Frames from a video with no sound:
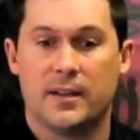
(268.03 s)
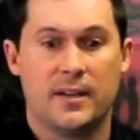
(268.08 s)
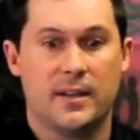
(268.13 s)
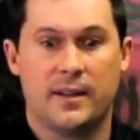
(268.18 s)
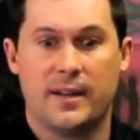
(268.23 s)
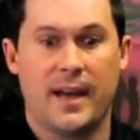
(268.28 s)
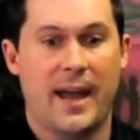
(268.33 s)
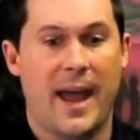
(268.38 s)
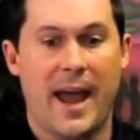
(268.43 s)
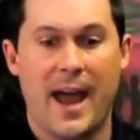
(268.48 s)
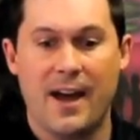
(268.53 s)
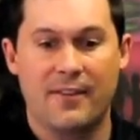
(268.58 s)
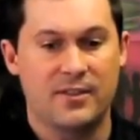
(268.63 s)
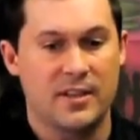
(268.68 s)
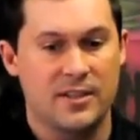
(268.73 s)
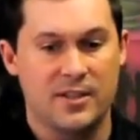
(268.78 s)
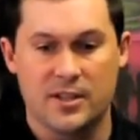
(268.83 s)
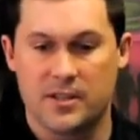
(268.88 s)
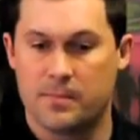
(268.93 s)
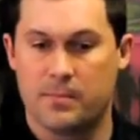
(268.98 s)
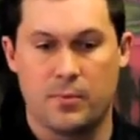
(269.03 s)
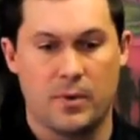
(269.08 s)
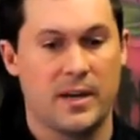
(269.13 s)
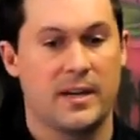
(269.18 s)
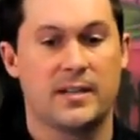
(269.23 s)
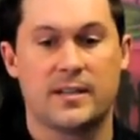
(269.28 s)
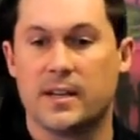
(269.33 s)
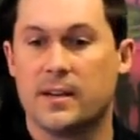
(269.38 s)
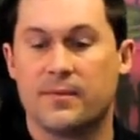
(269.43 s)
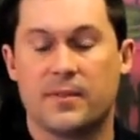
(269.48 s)
they have to just bring
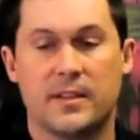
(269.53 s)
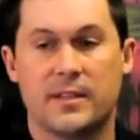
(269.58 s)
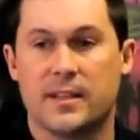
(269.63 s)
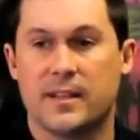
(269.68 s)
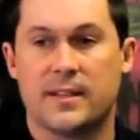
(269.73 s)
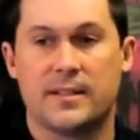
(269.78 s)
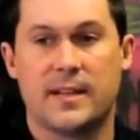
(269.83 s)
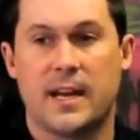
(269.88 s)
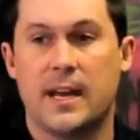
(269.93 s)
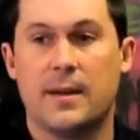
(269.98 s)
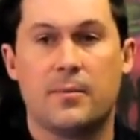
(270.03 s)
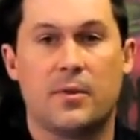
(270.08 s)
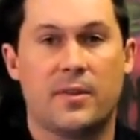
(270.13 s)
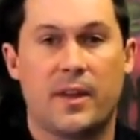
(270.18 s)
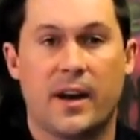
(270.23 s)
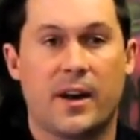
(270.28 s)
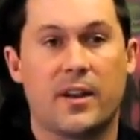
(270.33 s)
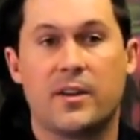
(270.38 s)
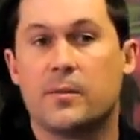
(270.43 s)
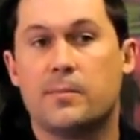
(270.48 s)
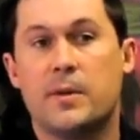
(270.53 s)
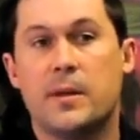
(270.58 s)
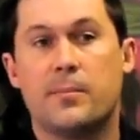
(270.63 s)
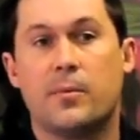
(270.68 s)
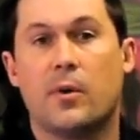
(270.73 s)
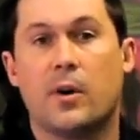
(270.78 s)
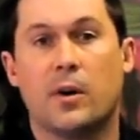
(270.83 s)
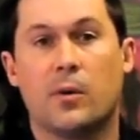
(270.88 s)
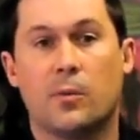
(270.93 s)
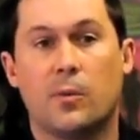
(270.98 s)
something to the table that other
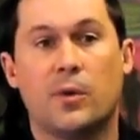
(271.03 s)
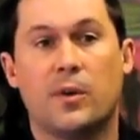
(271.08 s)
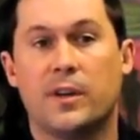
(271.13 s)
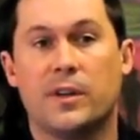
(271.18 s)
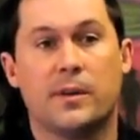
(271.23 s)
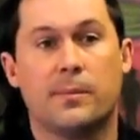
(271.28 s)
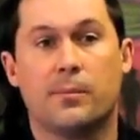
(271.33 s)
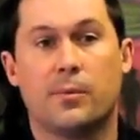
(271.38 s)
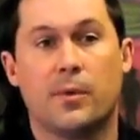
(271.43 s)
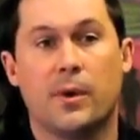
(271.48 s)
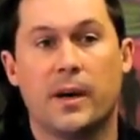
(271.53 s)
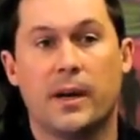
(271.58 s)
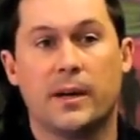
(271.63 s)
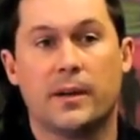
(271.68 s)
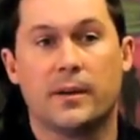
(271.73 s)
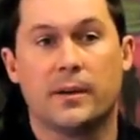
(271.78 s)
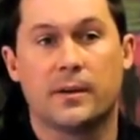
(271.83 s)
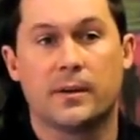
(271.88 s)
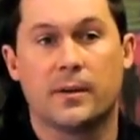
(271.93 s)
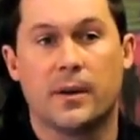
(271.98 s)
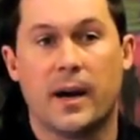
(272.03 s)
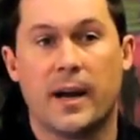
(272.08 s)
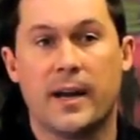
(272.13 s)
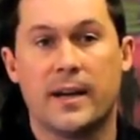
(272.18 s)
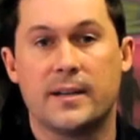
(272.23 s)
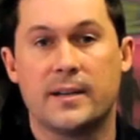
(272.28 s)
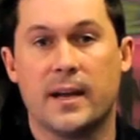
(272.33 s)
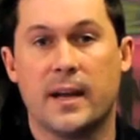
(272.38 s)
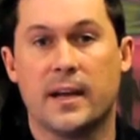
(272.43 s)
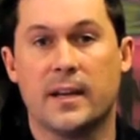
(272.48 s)
people aren't willing to bring,
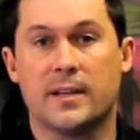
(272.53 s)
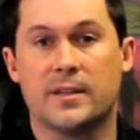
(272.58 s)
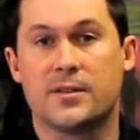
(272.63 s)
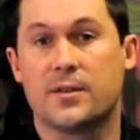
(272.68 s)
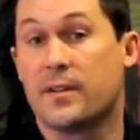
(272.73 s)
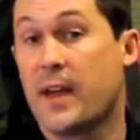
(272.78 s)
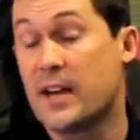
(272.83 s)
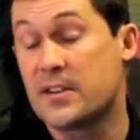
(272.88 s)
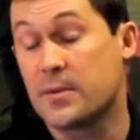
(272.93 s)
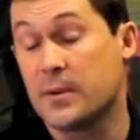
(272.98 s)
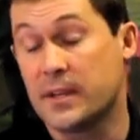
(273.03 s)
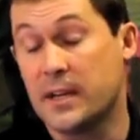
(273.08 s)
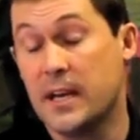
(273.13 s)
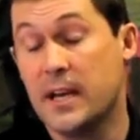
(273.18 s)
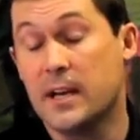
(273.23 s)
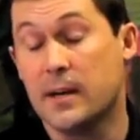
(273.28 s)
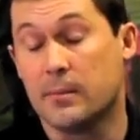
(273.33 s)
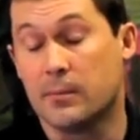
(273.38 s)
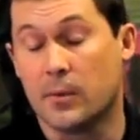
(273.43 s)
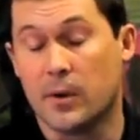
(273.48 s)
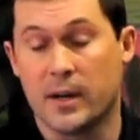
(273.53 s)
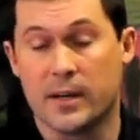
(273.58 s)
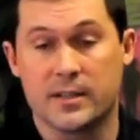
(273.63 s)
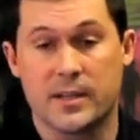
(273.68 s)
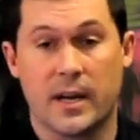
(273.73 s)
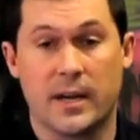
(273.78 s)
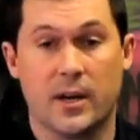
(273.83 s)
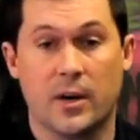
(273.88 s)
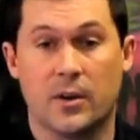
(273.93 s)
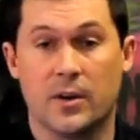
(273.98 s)
right? And so that's what Keenan brings,
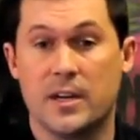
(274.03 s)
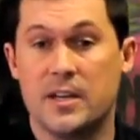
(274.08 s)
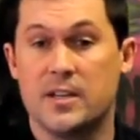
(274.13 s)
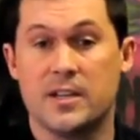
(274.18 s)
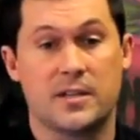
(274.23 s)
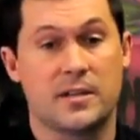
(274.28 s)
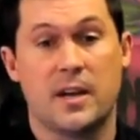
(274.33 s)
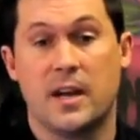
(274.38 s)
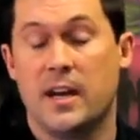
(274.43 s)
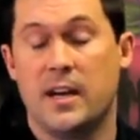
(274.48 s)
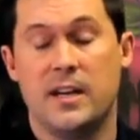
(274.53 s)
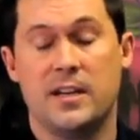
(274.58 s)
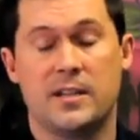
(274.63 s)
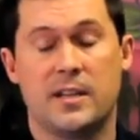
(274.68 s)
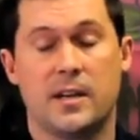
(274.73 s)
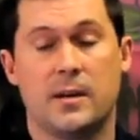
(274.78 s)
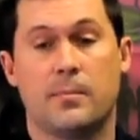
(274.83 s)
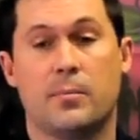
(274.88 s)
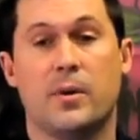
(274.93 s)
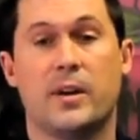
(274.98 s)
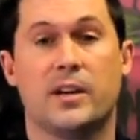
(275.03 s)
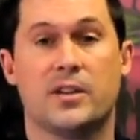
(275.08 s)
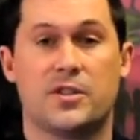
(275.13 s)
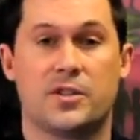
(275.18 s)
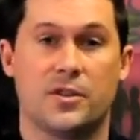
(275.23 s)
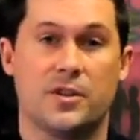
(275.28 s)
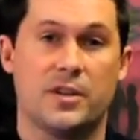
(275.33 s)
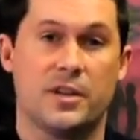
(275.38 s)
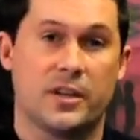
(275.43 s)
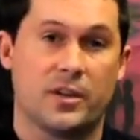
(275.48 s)
I know. He's going to bring a
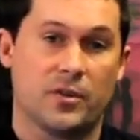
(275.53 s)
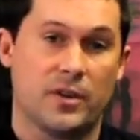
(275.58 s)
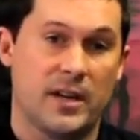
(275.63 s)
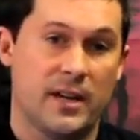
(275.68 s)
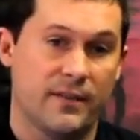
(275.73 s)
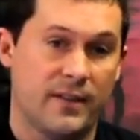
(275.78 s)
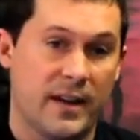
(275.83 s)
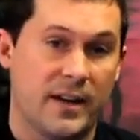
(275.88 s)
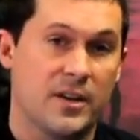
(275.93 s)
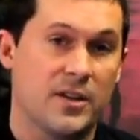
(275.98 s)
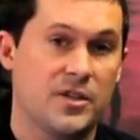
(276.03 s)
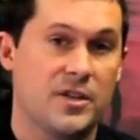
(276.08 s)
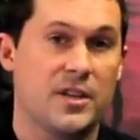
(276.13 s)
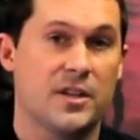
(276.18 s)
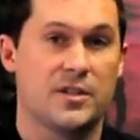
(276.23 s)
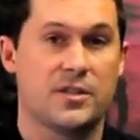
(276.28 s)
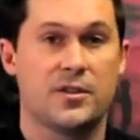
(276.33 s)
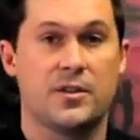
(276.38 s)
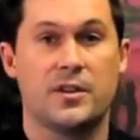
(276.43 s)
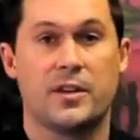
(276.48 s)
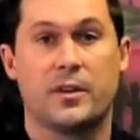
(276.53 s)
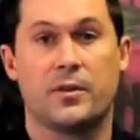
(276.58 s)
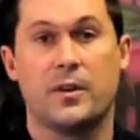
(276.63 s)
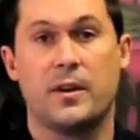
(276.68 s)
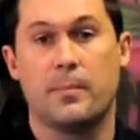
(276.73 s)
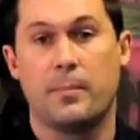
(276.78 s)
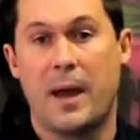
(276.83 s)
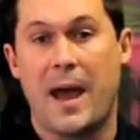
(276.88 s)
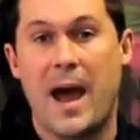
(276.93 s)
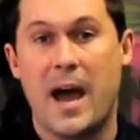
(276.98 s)
certain degree of energy, a certain
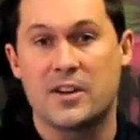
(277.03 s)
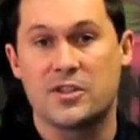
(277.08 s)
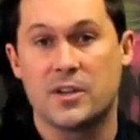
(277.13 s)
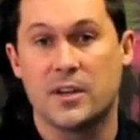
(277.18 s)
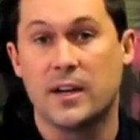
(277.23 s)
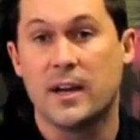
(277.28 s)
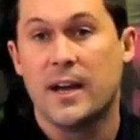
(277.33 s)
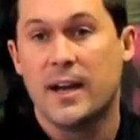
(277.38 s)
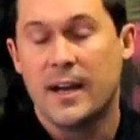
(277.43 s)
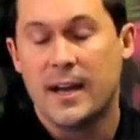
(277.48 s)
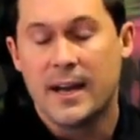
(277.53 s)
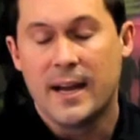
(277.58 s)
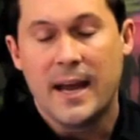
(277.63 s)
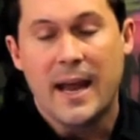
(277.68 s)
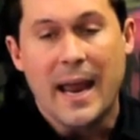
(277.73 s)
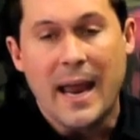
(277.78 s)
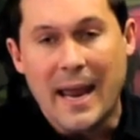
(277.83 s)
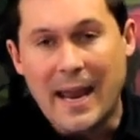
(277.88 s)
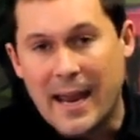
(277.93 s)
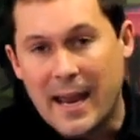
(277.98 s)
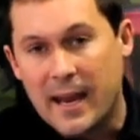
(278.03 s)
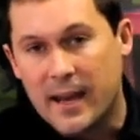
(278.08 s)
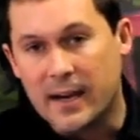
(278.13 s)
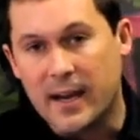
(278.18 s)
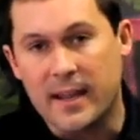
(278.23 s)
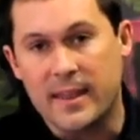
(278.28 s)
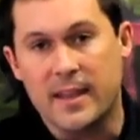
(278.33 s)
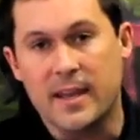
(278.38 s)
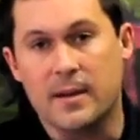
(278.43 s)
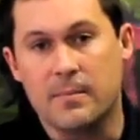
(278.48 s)
degree of passion, and
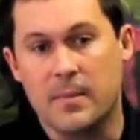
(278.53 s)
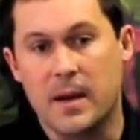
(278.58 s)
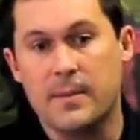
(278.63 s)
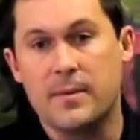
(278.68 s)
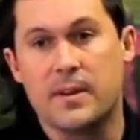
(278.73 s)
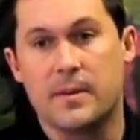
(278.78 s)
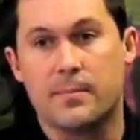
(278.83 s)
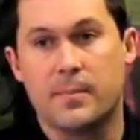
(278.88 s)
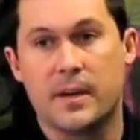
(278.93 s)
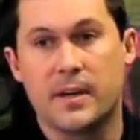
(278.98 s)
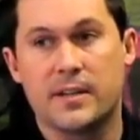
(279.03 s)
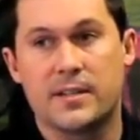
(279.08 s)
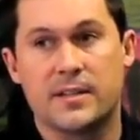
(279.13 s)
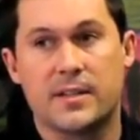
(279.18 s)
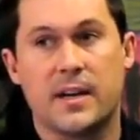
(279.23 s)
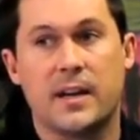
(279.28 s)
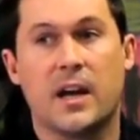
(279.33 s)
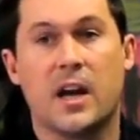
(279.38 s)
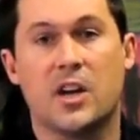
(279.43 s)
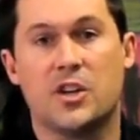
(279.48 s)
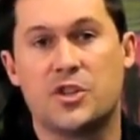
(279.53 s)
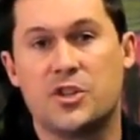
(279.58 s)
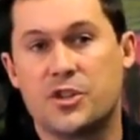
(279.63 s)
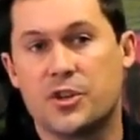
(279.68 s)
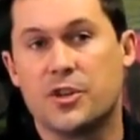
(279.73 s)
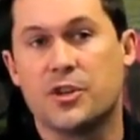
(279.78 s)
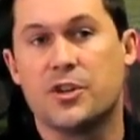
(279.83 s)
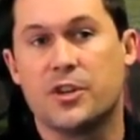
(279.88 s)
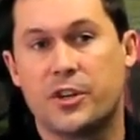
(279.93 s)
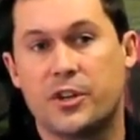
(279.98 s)
I think maybe the biggest thing, a
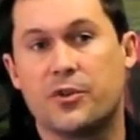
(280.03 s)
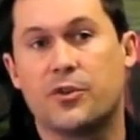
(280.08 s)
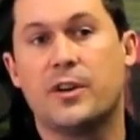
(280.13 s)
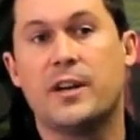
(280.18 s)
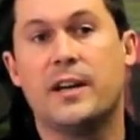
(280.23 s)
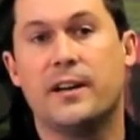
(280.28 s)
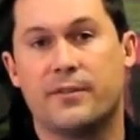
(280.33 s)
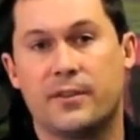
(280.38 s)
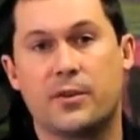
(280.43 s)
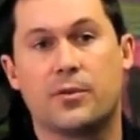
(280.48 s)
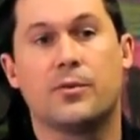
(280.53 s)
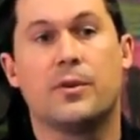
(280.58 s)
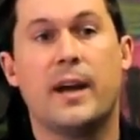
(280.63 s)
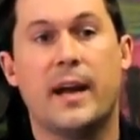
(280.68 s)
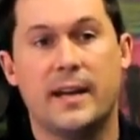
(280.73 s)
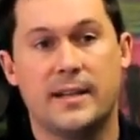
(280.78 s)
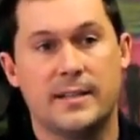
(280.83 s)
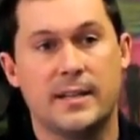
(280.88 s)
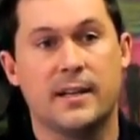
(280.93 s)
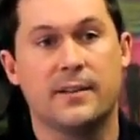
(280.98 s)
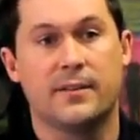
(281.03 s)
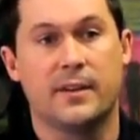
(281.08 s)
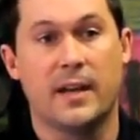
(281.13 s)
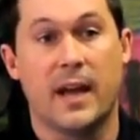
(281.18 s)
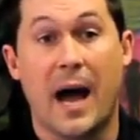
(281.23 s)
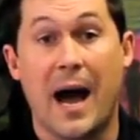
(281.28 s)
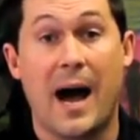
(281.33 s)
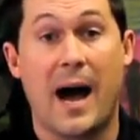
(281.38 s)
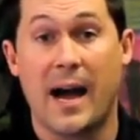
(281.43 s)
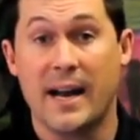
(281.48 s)
certain degree of
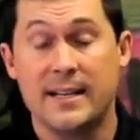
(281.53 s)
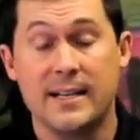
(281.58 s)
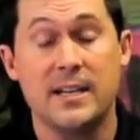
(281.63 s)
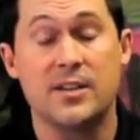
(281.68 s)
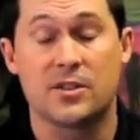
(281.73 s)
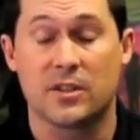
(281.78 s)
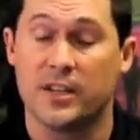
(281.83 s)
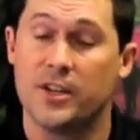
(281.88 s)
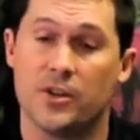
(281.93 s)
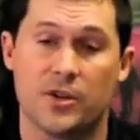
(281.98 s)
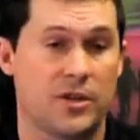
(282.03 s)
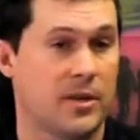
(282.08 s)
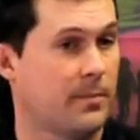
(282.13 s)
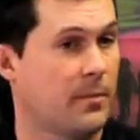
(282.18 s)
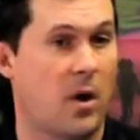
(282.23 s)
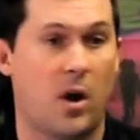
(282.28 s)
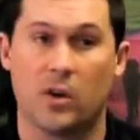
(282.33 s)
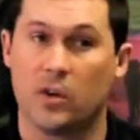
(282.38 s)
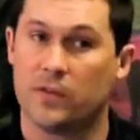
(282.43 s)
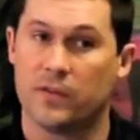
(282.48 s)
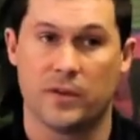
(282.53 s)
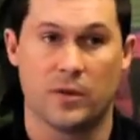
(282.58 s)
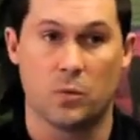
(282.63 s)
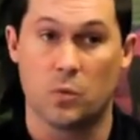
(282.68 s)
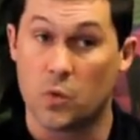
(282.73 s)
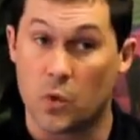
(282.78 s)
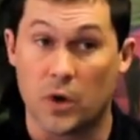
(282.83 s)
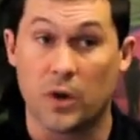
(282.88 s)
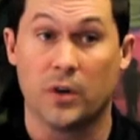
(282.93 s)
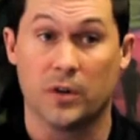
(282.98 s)
creativity. I teach leadership all over the
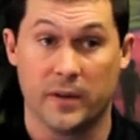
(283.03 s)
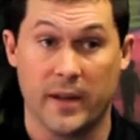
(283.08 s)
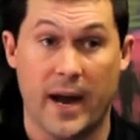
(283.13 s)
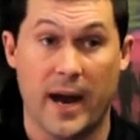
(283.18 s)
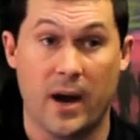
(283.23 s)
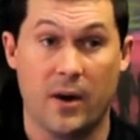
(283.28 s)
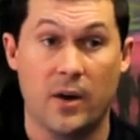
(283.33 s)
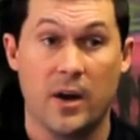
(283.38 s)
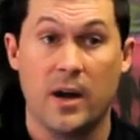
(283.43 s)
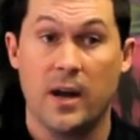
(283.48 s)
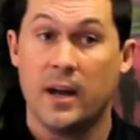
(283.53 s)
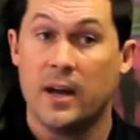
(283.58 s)
world now.